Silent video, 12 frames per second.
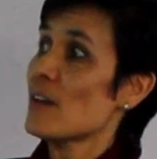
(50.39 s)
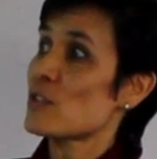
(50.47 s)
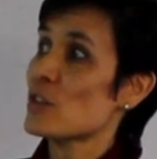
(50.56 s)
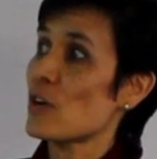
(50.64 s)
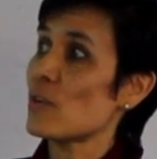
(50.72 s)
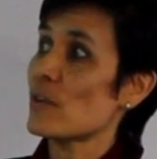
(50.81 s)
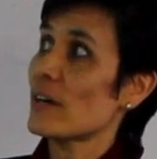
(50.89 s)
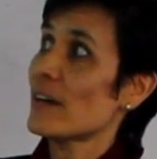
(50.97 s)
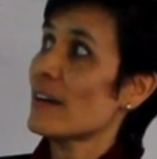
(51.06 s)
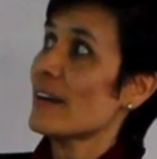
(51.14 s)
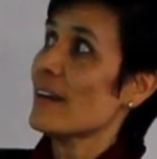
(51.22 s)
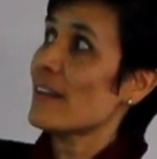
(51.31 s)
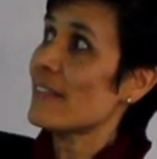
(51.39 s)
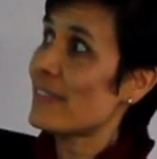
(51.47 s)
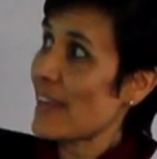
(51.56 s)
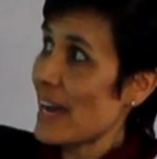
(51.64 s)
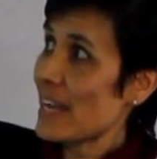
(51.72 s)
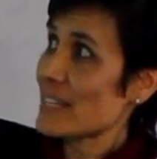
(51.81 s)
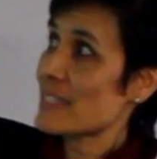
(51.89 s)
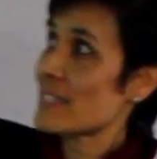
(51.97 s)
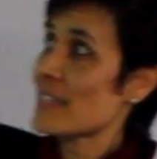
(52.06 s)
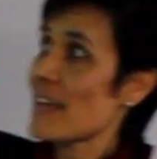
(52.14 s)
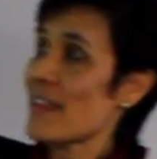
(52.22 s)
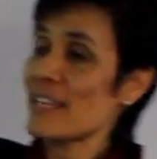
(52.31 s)
So that
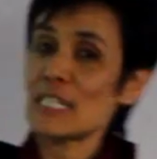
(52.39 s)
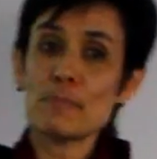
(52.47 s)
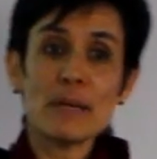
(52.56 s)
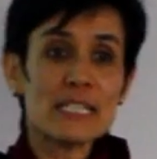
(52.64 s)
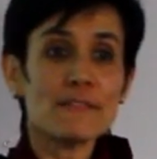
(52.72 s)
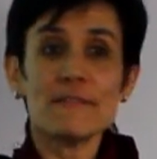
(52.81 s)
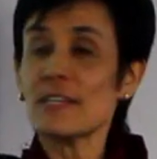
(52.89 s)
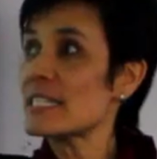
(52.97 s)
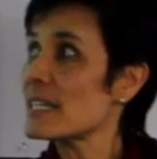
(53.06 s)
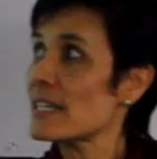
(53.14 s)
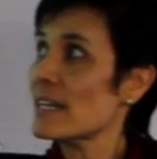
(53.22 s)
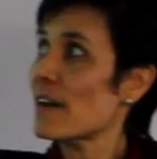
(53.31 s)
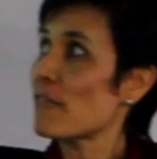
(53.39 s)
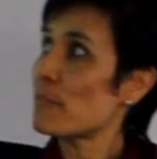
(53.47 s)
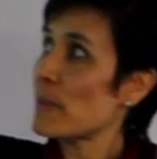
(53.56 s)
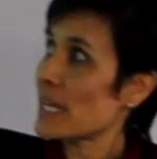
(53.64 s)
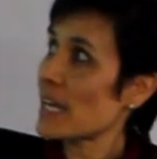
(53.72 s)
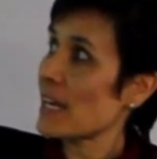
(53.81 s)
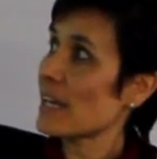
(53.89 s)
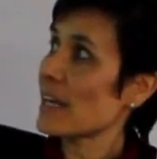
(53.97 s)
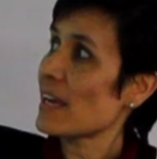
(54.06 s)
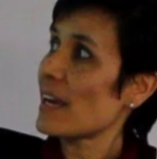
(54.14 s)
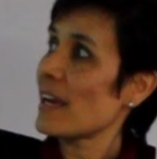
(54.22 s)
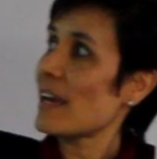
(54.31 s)
the specificity of
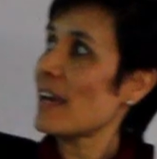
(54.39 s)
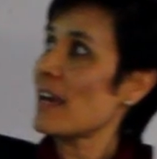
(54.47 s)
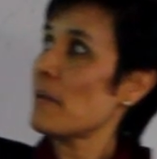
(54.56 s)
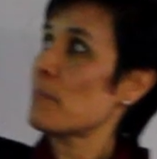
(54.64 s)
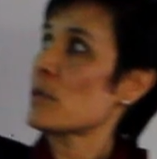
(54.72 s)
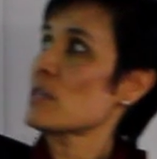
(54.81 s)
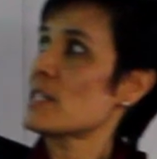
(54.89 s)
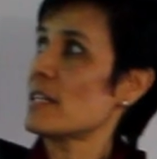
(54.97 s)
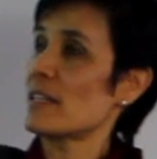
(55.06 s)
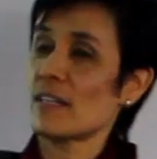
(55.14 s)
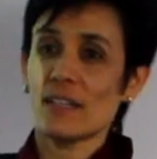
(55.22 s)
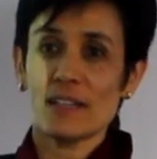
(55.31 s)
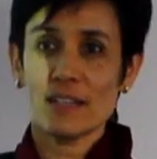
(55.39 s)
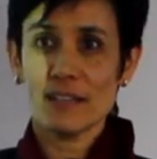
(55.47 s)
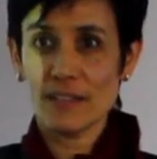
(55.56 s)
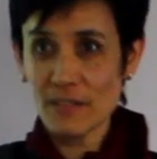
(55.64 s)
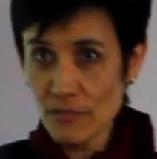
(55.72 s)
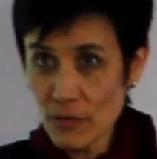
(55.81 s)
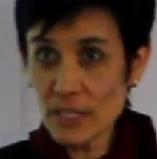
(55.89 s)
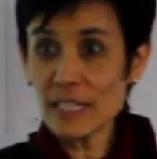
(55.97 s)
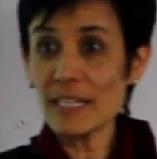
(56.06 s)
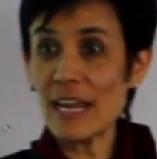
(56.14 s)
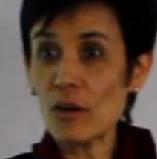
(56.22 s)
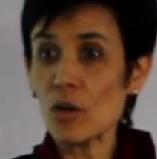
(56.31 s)
picking a person, really
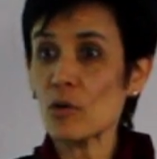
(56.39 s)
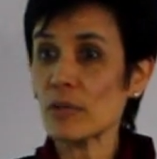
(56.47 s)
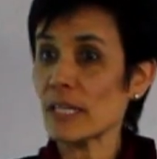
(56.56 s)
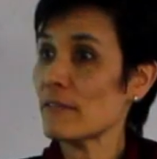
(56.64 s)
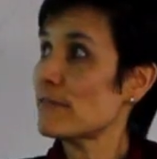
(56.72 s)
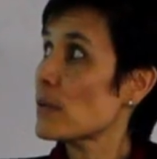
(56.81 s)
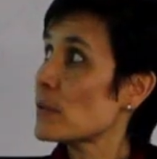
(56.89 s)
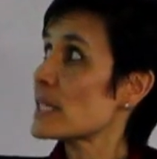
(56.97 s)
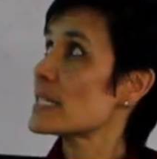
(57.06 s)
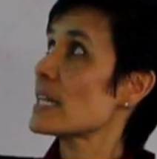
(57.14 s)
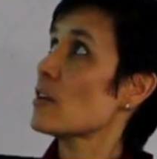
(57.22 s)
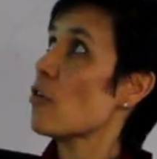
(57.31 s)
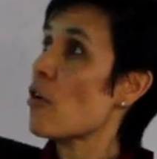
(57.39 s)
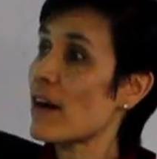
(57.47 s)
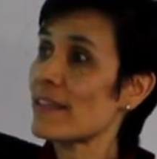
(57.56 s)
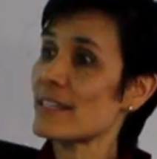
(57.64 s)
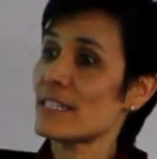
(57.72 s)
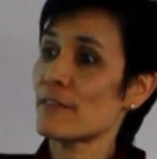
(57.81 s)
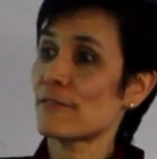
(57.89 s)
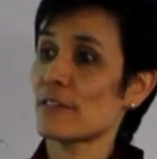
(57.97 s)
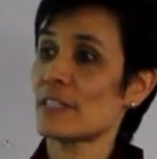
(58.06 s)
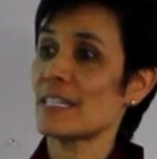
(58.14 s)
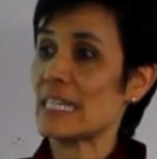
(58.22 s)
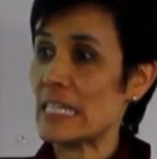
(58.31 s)
narrowly focusing on the
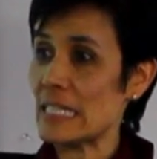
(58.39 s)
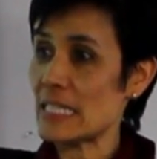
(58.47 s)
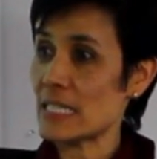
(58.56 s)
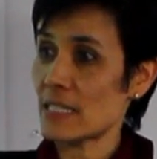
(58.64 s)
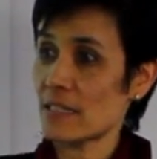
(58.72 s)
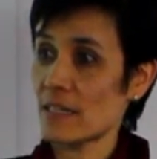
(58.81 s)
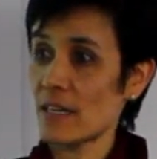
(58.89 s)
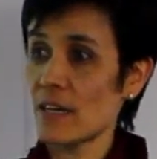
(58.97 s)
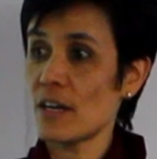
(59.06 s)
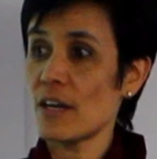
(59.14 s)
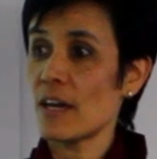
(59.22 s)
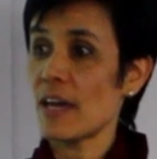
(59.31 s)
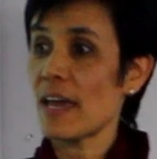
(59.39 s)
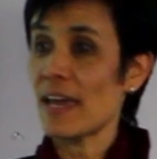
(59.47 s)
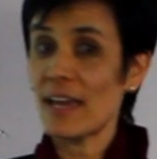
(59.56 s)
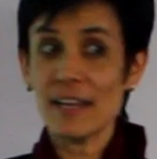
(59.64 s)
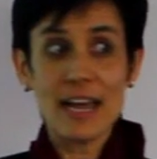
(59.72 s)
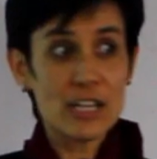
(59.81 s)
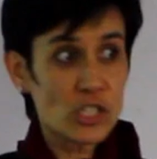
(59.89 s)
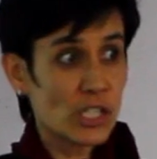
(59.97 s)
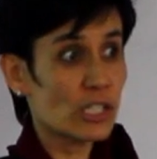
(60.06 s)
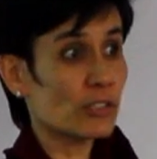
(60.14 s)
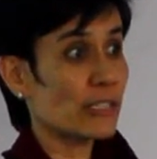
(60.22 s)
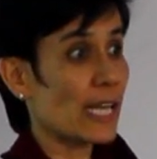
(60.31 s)
different needs, and
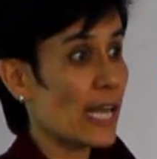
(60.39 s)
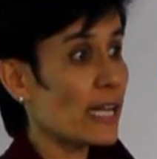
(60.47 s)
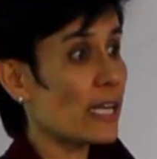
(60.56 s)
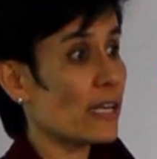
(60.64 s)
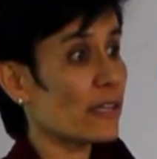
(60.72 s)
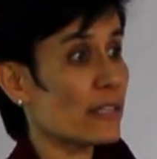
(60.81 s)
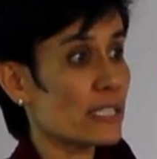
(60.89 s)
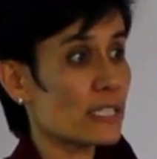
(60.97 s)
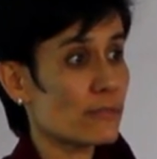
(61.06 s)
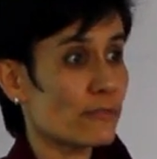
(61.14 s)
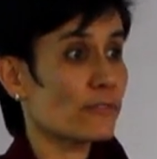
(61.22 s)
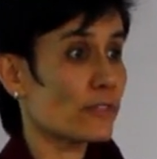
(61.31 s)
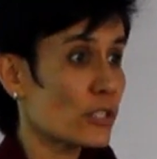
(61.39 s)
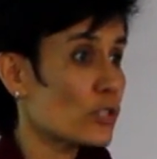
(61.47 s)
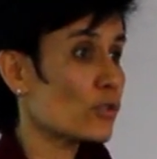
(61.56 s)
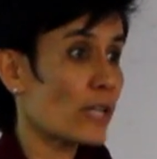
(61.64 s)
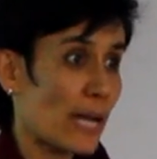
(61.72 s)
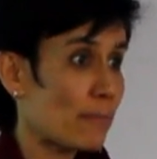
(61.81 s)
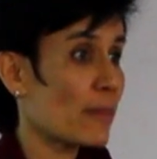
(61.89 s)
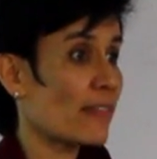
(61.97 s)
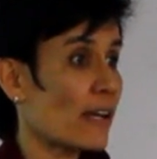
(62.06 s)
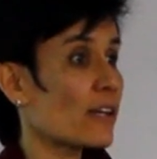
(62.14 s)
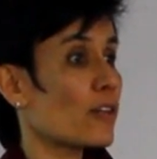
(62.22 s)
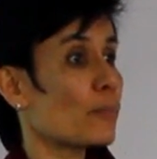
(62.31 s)
actually creating this virtual
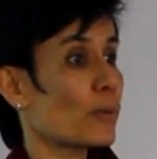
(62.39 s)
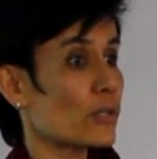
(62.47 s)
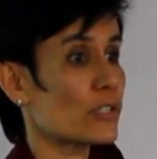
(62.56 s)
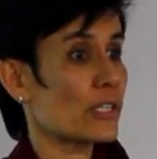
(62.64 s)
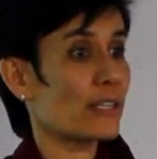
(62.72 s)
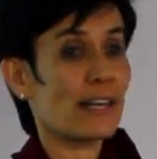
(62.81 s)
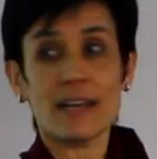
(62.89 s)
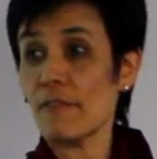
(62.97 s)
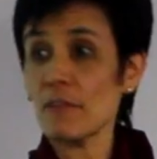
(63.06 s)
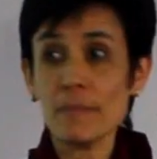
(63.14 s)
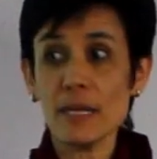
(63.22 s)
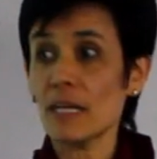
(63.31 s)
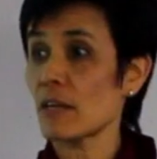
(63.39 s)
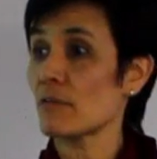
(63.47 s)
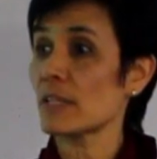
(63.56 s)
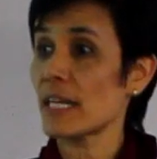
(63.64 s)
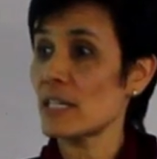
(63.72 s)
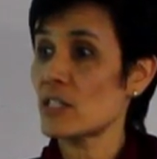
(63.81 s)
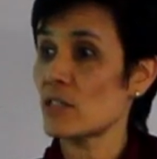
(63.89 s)
hypothetical person that everybody can relate